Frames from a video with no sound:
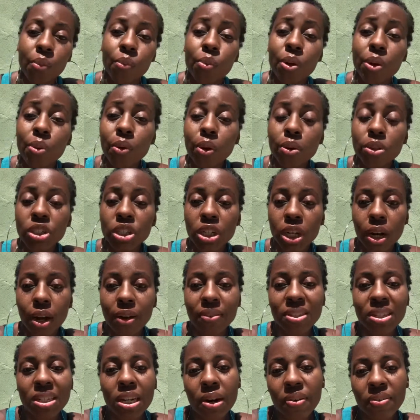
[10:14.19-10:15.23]
we won't shut
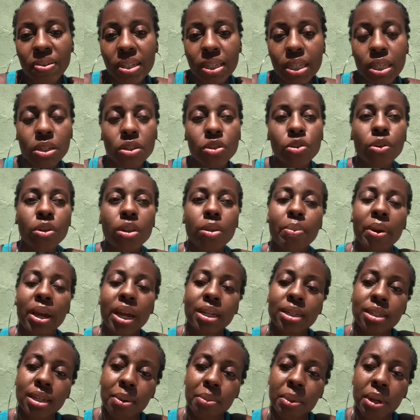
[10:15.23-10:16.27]
off services during the
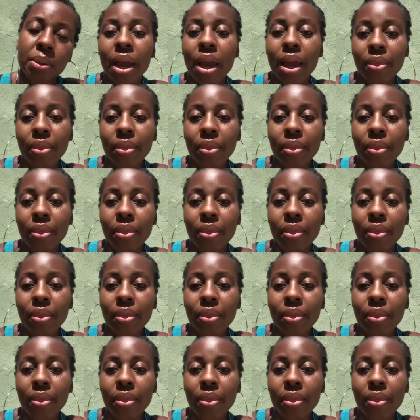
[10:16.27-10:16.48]
pandemic,